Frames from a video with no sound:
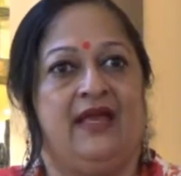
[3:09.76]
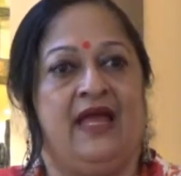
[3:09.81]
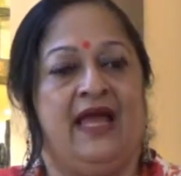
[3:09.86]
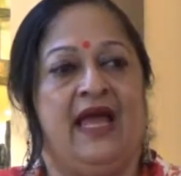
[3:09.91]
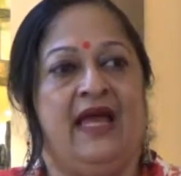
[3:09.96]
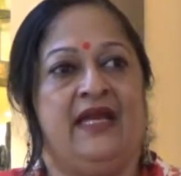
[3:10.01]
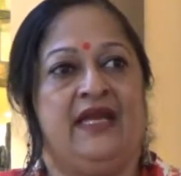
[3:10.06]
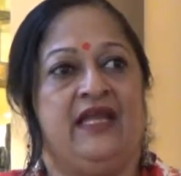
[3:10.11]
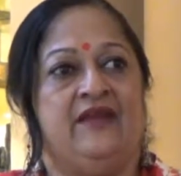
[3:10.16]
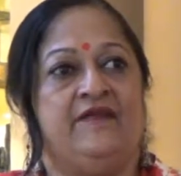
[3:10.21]

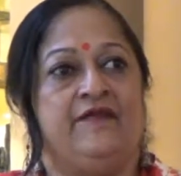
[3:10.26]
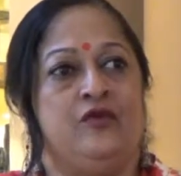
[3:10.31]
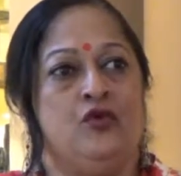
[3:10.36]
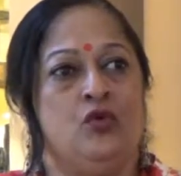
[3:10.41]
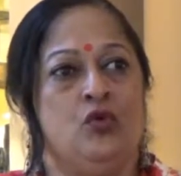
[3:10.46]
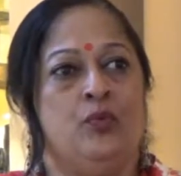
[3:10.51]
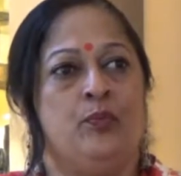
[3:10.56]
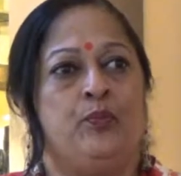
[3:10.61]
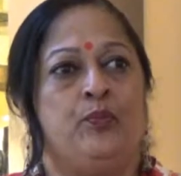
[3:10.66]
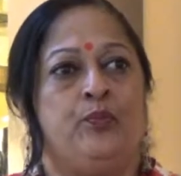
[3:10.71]
And if
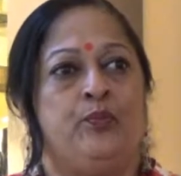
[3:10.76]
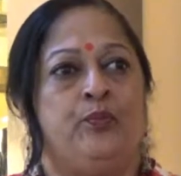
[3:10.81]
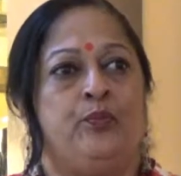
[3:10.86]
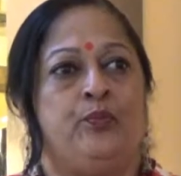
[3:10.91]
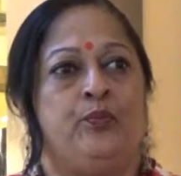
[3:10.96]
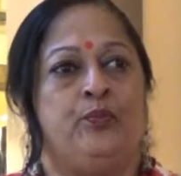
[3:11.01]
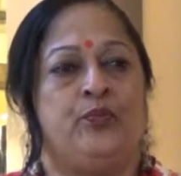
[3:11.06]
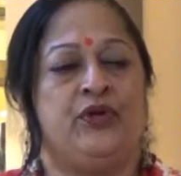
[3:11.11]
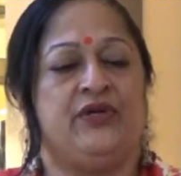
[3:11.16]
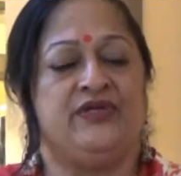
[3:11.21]
you
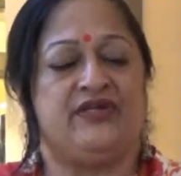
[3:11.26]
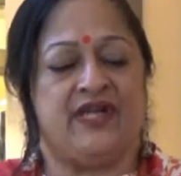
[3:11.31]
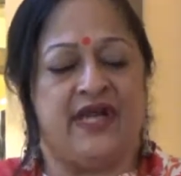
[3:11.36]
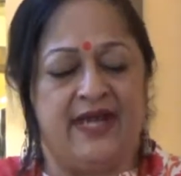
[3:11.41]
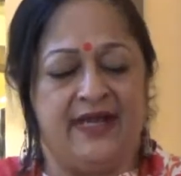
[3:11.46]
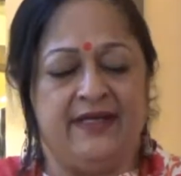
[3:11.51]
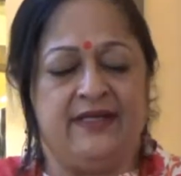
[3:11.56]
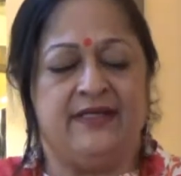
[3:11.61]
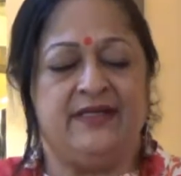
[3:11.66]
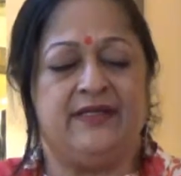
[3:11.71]

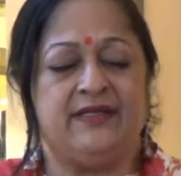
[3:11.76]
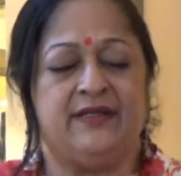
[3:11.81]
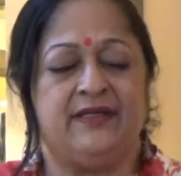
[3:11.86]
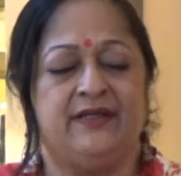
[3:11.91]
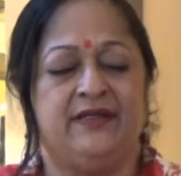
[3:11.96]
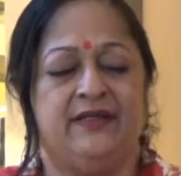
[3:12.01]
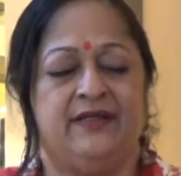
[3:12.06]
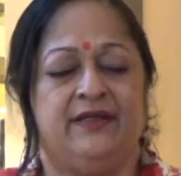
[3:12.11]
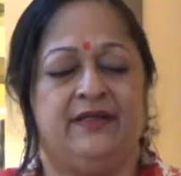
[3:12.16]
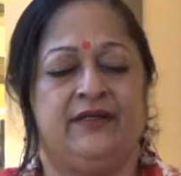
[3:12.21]
pretend
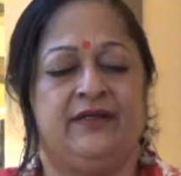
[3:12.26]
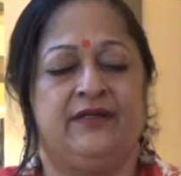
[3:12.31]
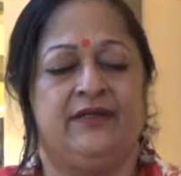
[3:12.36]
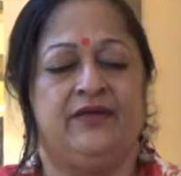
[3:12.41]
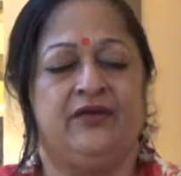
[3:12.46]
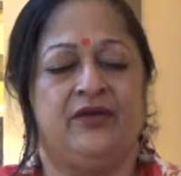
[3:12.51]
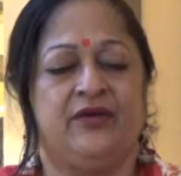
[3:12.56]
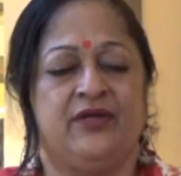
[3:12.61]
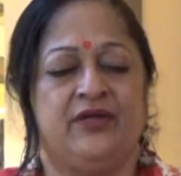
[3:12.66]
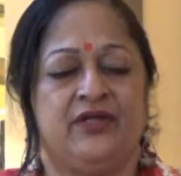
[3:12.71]

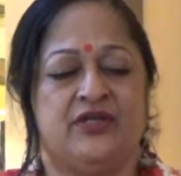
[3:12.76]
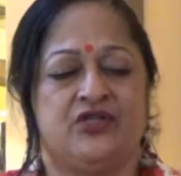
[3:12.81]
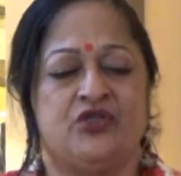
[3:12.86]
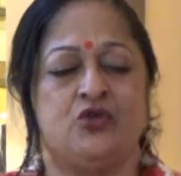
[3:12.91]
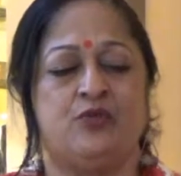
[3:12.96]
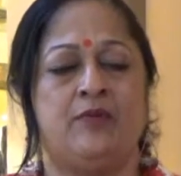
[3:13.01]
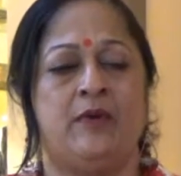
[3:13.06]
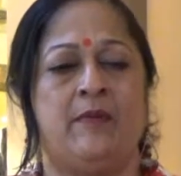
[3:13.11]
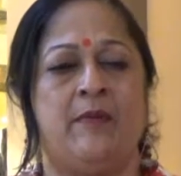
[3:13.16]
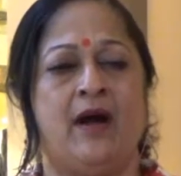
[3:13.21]
you're in the
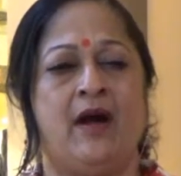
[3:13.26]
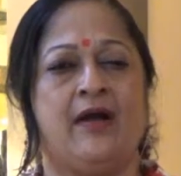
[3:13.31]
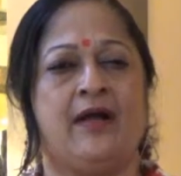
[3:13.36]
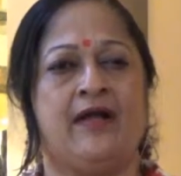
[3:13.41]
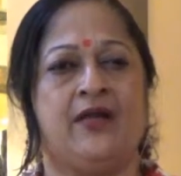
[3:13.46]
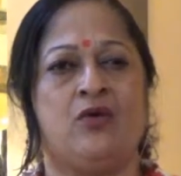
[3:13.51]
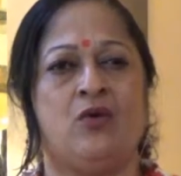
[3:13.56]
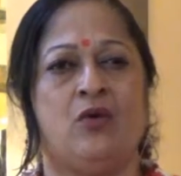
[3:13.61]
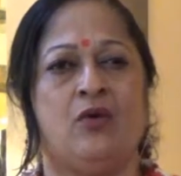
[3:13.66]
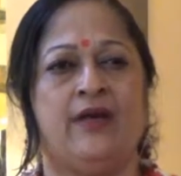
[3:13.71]

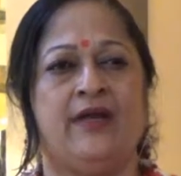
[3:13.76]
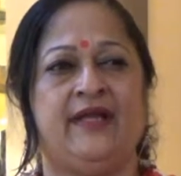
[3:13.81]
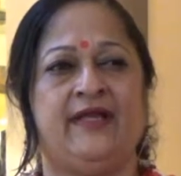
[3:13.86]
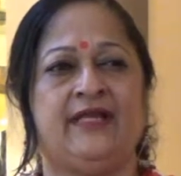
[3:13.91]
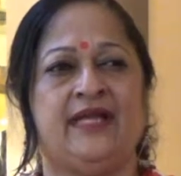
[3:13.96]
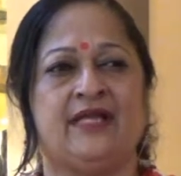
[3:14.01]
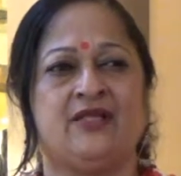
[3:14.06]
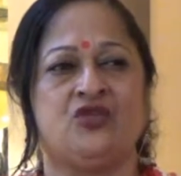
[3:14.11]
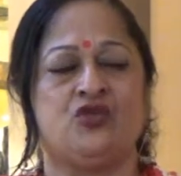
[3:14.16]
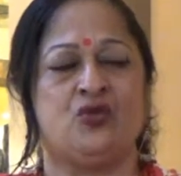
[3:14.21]
supermarket holding
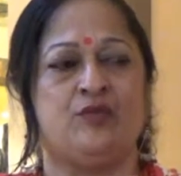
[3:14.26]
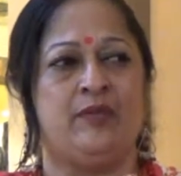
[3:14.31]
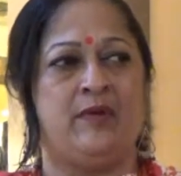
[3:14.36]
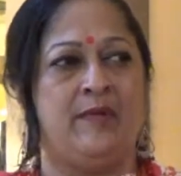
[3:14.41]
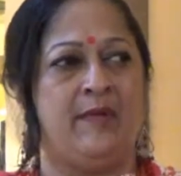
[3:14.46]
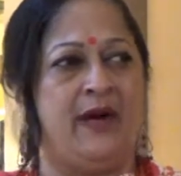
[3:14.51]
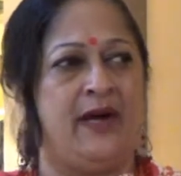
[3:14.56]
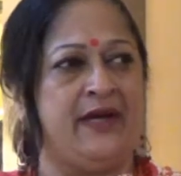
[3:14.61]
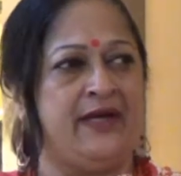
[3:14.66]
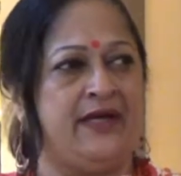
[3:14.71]
that
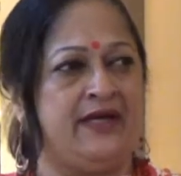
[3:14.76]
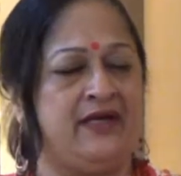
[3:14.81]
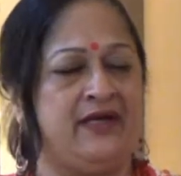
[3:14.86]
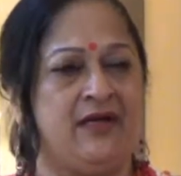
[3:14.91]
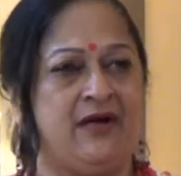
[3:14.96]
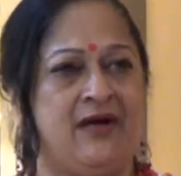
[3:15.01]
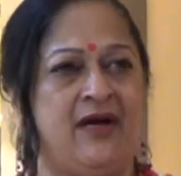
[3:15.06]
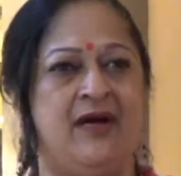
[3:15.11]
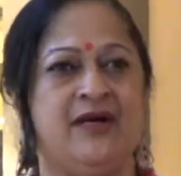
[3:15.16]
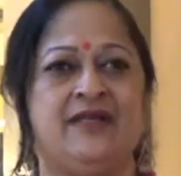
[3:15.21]
supermarket
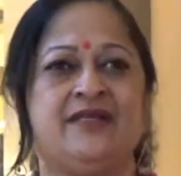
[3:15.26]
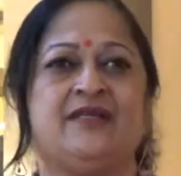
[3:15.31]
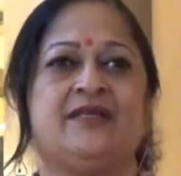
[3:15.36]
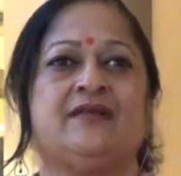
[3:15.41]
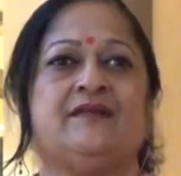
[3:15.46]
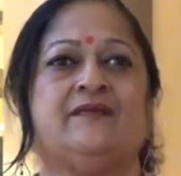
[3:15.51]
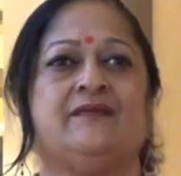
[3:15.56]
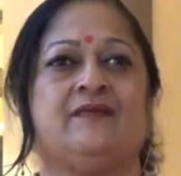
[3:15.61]
cart,